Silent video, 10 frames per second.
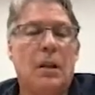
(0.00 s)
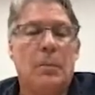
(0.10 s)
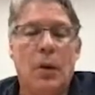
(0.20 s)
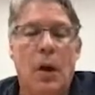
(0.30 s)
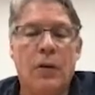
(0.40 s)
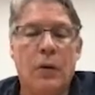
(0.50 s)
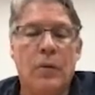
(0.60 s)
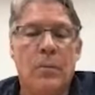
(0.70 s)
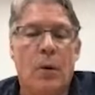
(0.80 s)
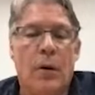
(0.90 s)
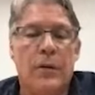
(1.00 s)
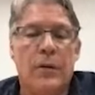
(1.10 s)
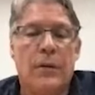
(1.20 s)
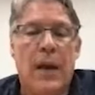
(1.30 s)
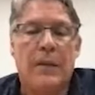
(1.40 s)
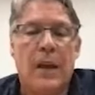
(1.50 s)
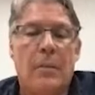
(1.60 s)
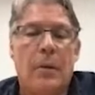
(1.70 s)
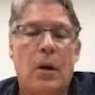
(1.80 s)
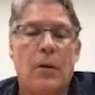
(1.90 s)
But also as important is the fact
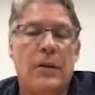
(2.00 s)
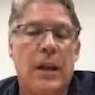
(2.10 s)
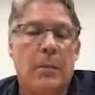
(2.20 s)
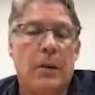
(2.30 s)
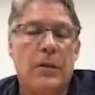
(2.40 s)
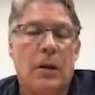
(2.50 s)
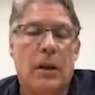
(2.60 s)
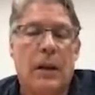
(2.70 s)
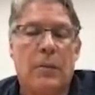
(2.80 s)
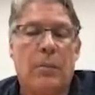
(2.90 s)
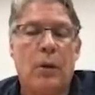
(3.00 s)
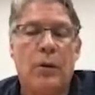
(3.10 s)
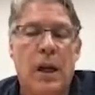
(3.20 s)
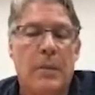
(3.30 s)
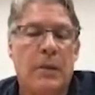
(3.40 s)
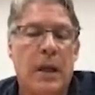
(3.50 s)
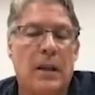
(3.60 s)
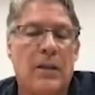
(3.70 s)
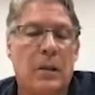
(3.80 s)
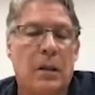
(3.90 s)
that because sampling started at the prototype
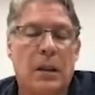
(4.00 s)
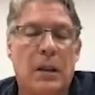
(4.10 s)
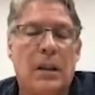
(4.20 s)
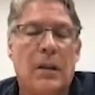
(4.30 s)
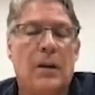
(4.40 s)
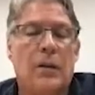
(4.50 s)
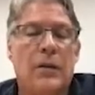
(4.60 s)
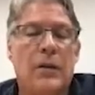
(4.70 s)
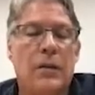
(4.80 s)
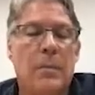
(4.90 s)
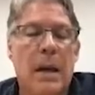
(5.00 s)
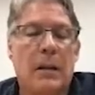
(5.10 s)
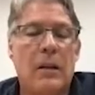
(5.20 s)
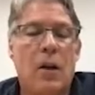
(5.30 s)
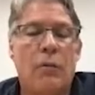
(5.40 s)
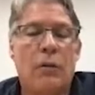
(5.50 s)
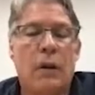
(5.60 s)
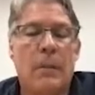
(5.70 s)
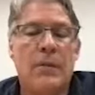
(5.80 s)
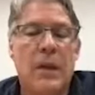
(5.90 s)
states, they are systematically
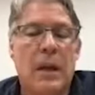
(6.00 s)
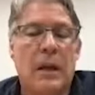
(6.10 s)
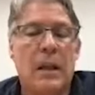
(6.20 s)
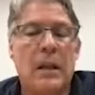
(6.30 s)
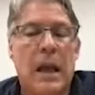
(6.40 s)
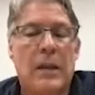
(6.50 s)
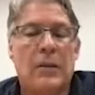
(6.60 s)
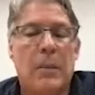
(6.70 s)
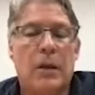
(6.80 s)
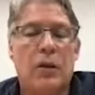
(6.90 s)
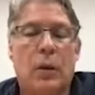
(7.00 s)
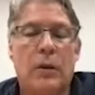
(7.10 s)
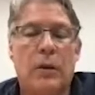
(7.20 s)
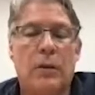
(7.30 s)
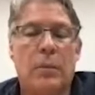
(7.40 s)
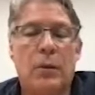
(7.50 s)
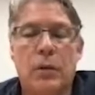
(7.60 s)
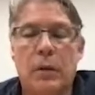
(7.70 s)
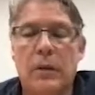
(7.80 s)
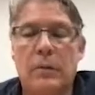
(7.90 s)
overrepresented in the estimated joint
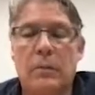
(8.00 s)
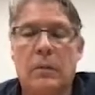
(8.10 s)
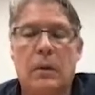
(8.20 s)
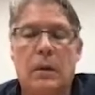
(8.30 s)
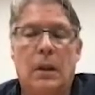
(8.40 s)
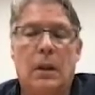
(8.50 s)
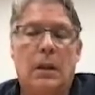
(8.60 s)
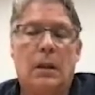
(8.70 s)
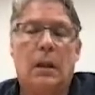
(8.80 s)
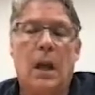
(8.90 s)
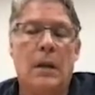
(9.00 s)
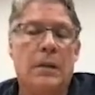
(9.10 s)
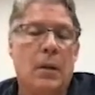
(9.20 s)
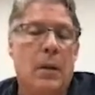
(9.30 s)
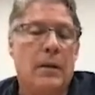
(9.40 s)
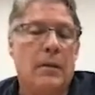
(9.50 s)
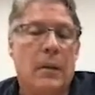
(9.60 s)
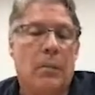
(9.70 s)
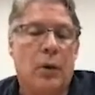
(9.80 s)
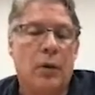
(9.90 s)
distributions. And the consequence of
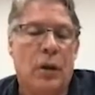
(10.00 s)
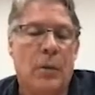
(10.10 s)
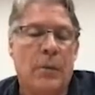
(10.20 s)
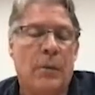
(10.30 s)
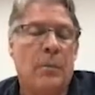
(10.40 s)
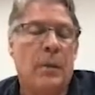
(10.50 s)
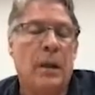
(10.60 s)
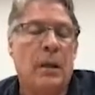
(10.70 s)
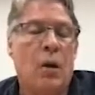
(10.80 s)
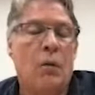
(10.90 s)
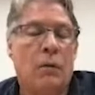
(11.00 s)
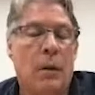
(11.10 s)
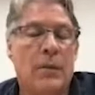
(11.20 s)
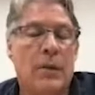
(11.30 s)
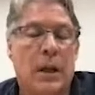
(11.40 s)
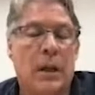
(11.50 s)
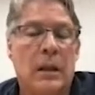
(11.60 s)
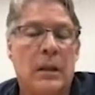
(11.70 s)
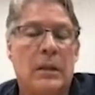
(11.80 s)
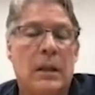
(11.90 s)
the prototypes being overrepresented
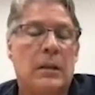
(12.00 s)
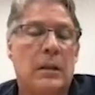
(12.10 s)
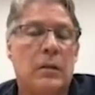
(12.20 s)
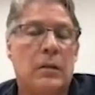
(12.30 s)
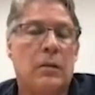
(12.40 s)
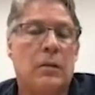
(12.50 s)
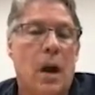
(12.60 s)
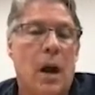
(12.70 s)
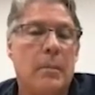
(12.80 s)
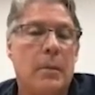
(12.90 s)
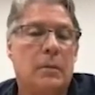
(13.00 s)
is easy to describe.